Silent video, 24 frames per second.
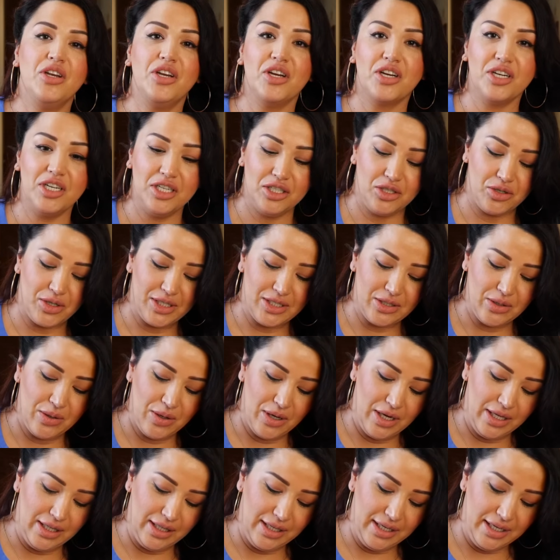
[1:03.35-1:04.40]
You're going to drizzle
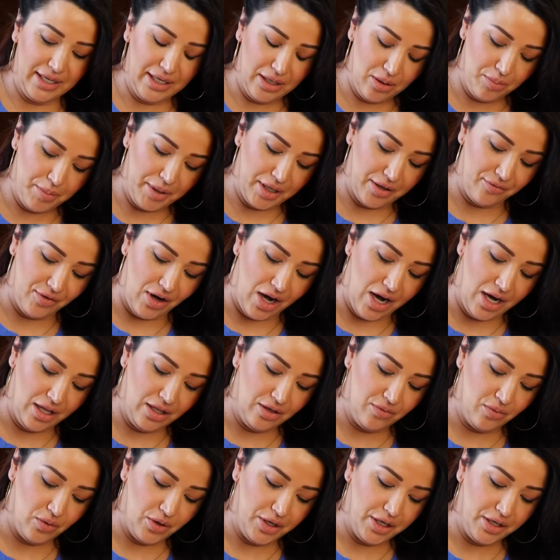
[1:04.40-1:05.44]
a little bit of
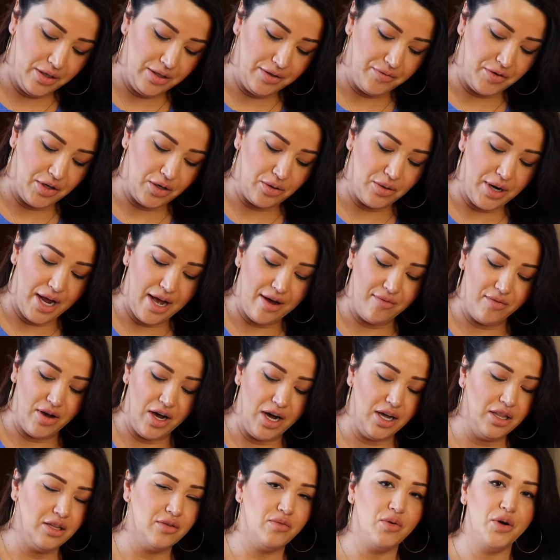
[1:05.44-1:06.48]
olive oil. If you don't have
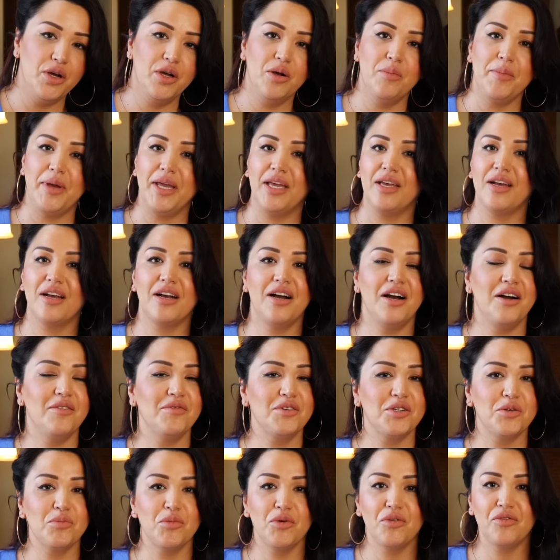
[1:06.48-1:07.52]
olive oil, make it
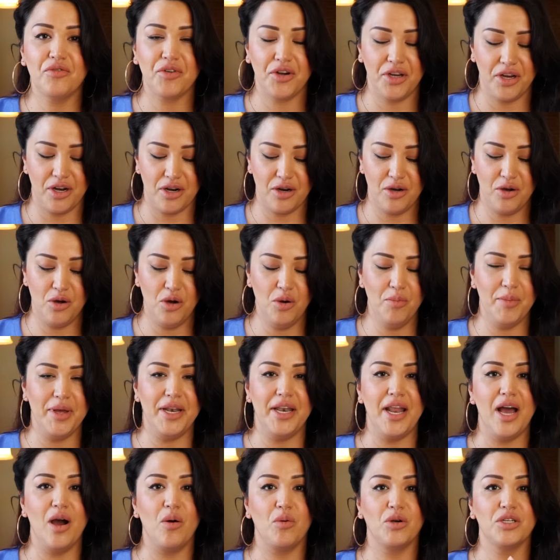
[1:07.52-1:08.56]
comfortable for your home.
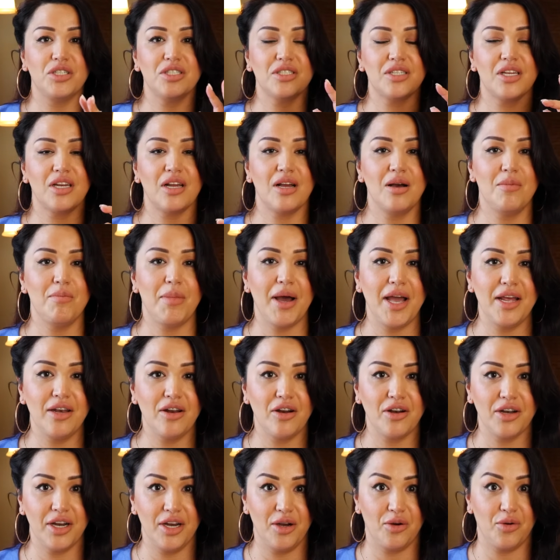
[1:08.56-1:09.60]
And now we're just going to combine
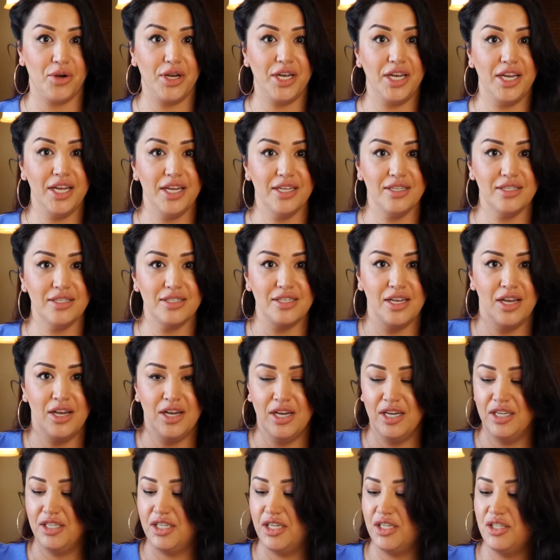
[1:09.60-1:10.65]
our ingredients
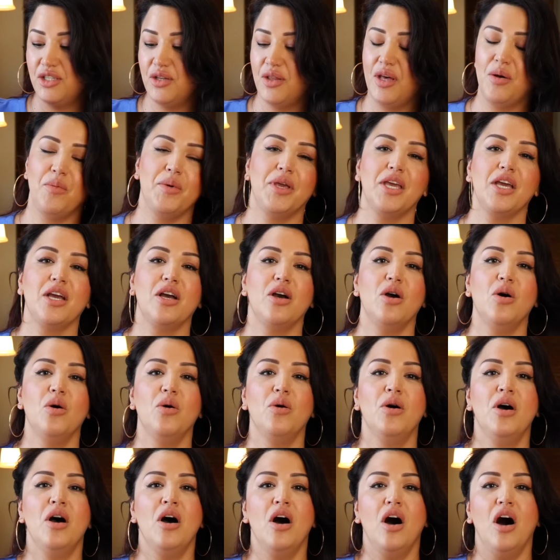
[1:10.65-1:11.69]
just so that we can
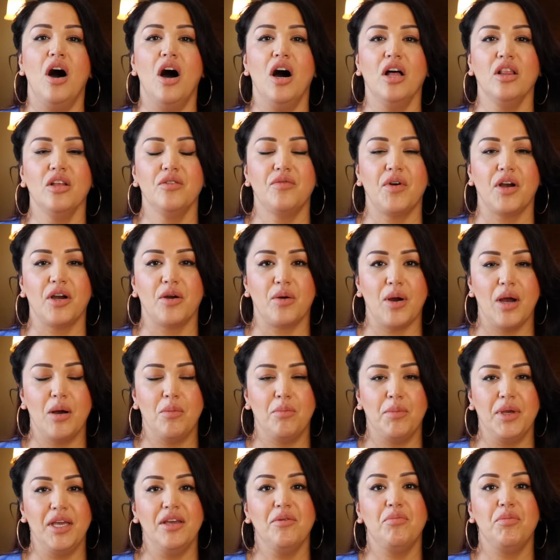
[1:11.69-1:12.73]
coat all of our
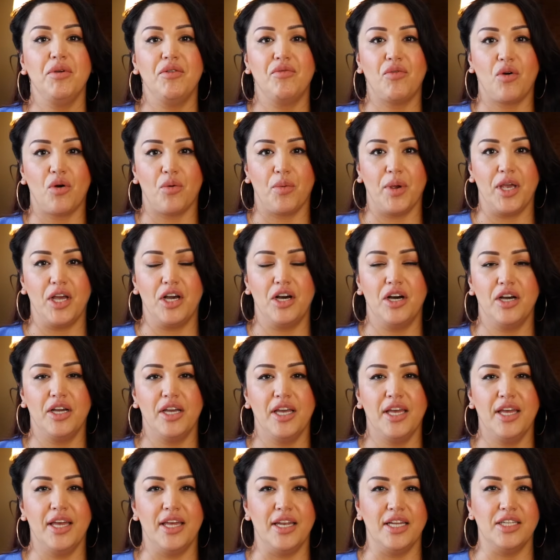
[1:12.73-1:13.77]
ground beef before we cook
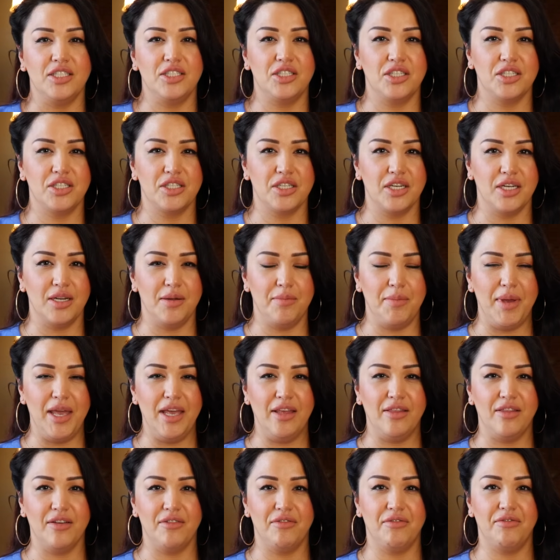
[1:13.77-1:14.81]
it. And it's just going to
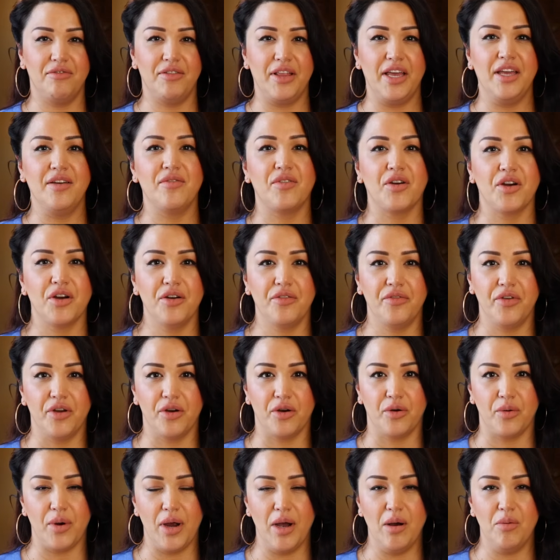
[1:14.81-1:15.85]
make the flavor of your
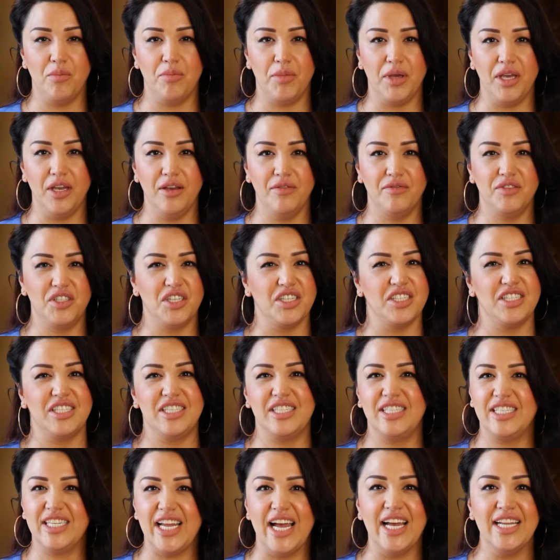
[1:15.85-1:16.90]
ground beef
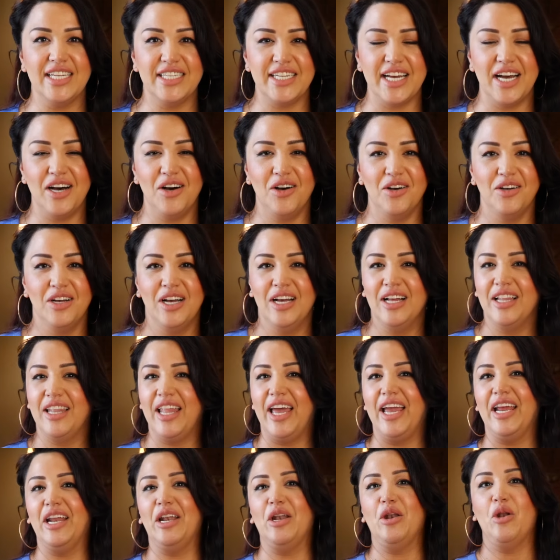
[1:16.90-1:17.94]
just stand out
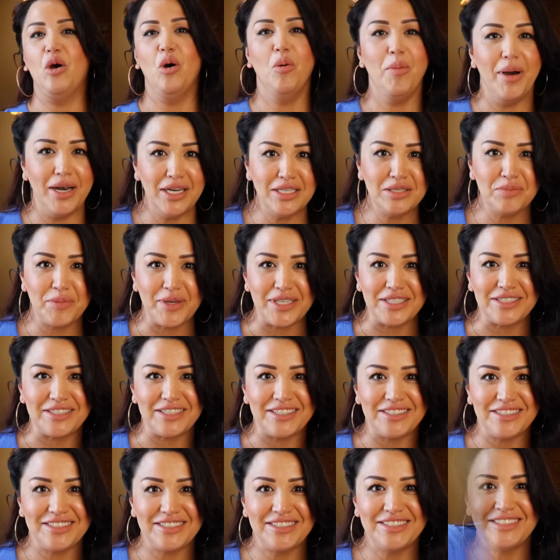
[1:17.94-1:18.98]
like nobody's
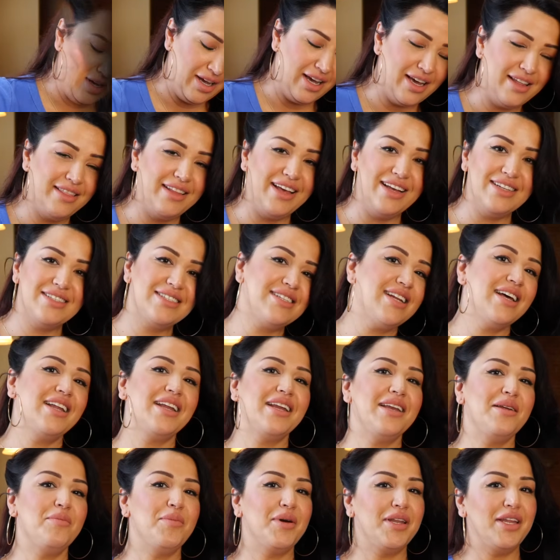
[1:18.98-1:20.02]
business. And that's not
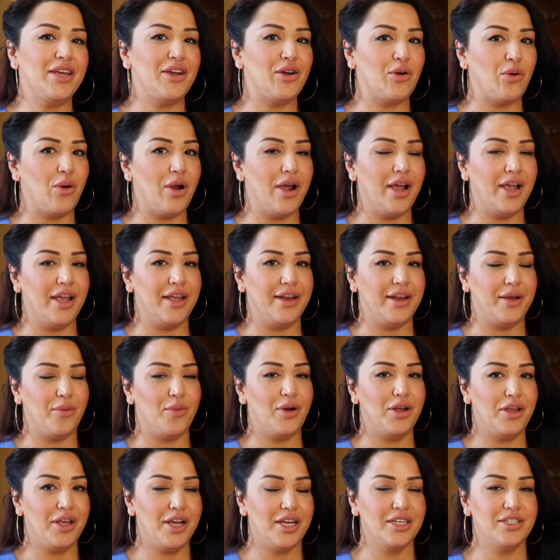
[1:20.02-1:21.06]
anybody crying. I
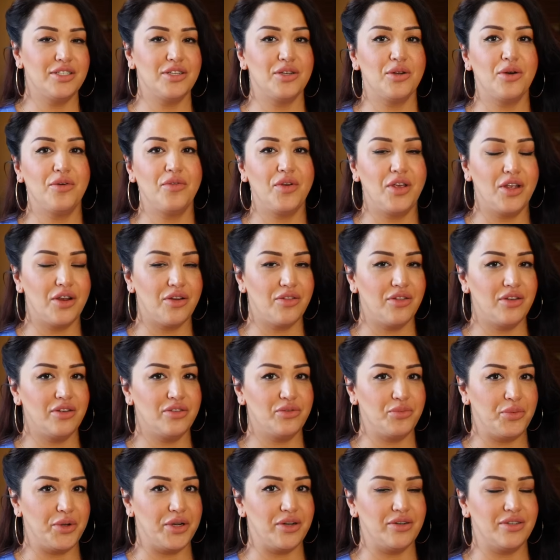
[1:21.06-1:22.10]
want you guys to know, if you hear these
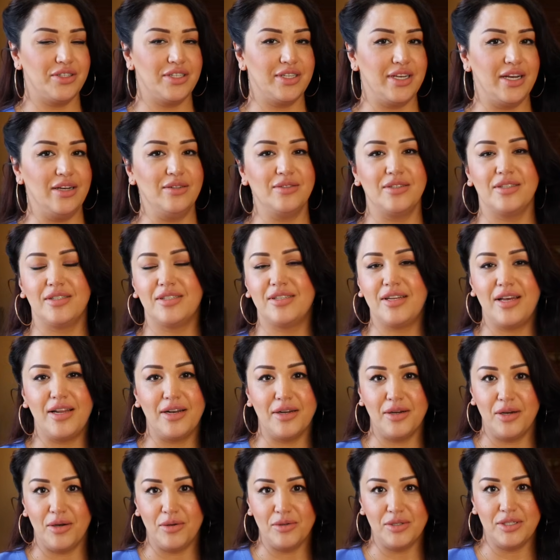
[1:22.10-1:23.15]
weird sounds, it's not a
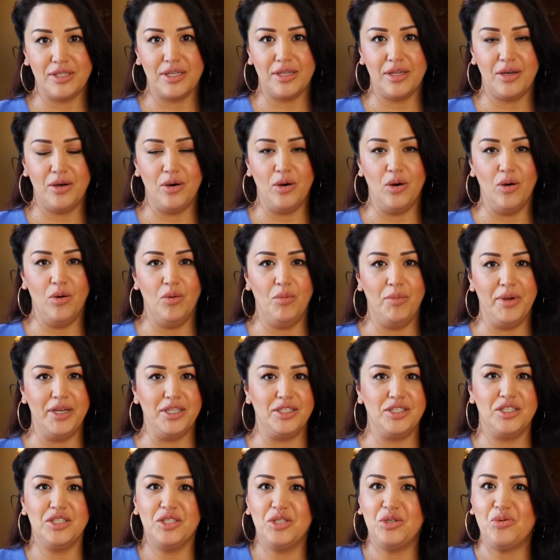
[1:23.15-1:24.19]
ghost in the home.
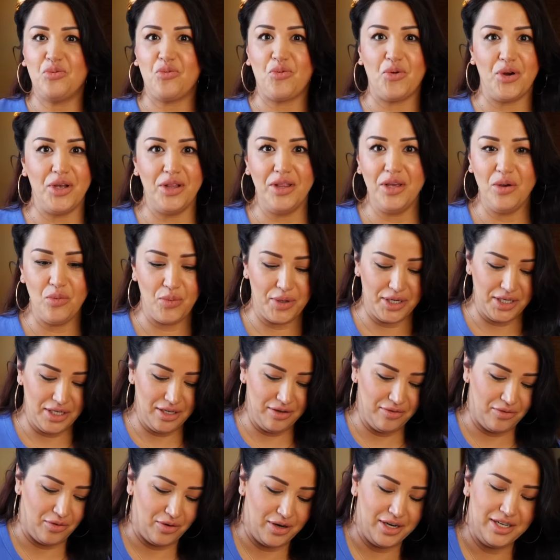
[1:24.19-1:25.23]
It's just really
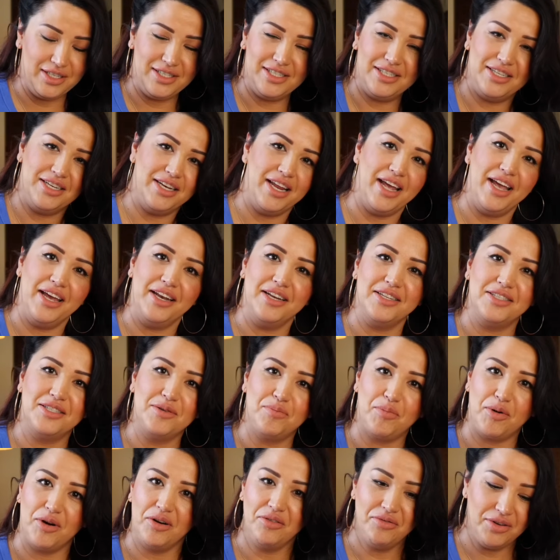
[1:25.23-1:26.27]
windy for us today, and it's a
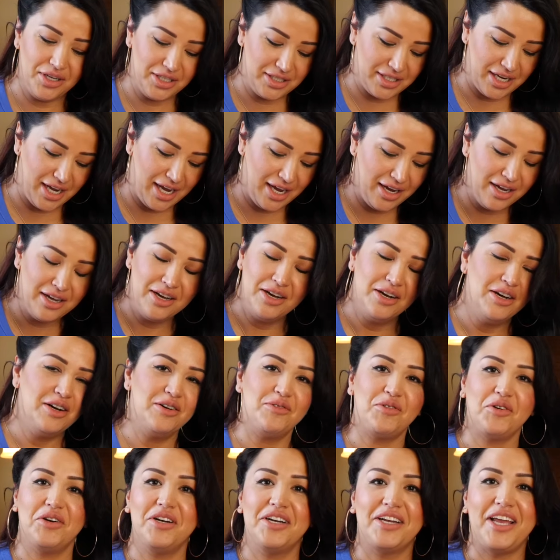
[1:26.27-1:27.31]
perfect day
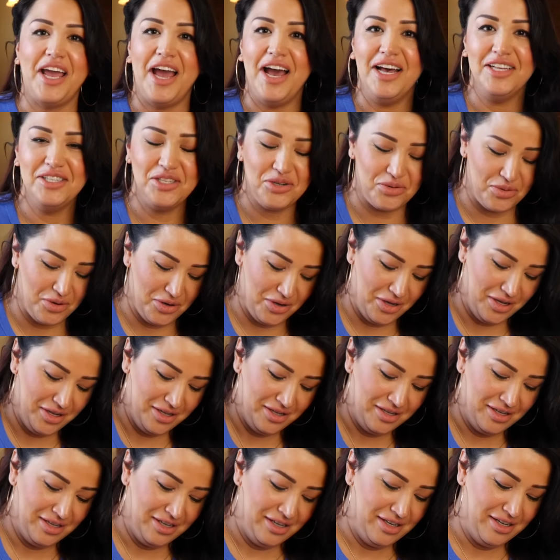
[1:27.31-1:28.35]
for a casserole.
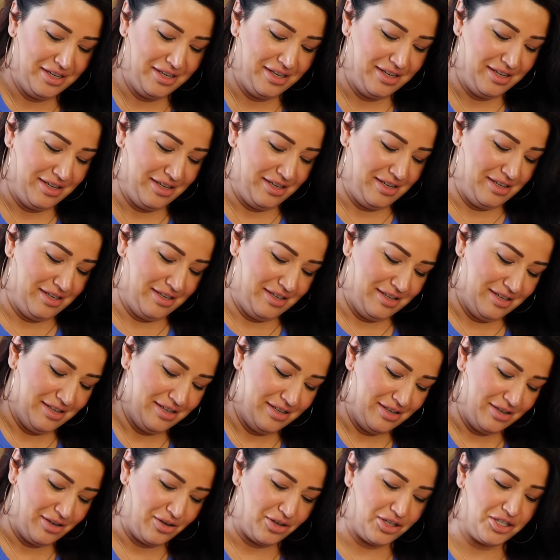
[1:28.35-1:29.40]

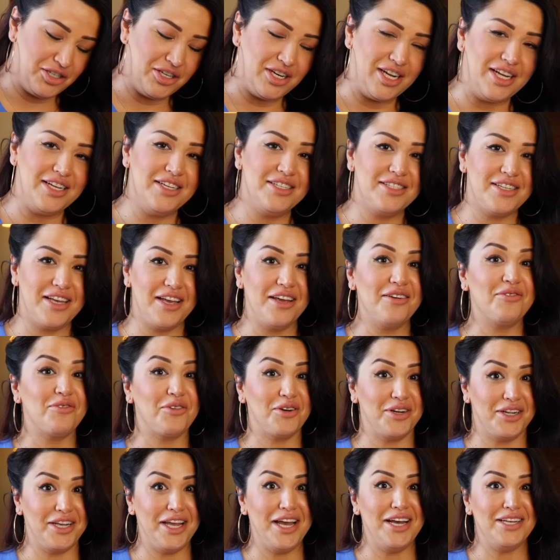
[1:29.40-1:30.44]
Or should I say
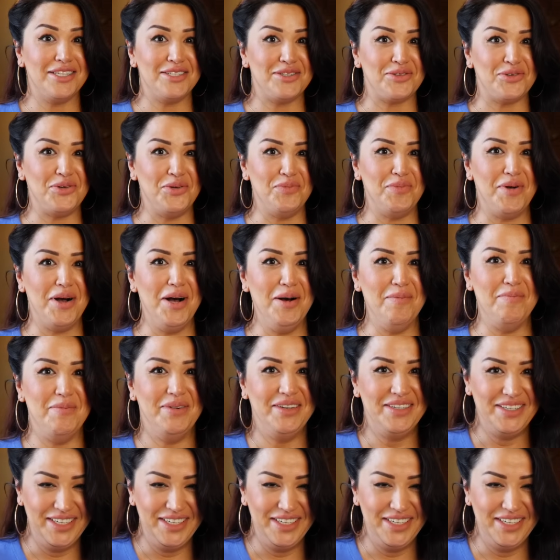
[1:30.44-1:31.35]
for a casserole mom?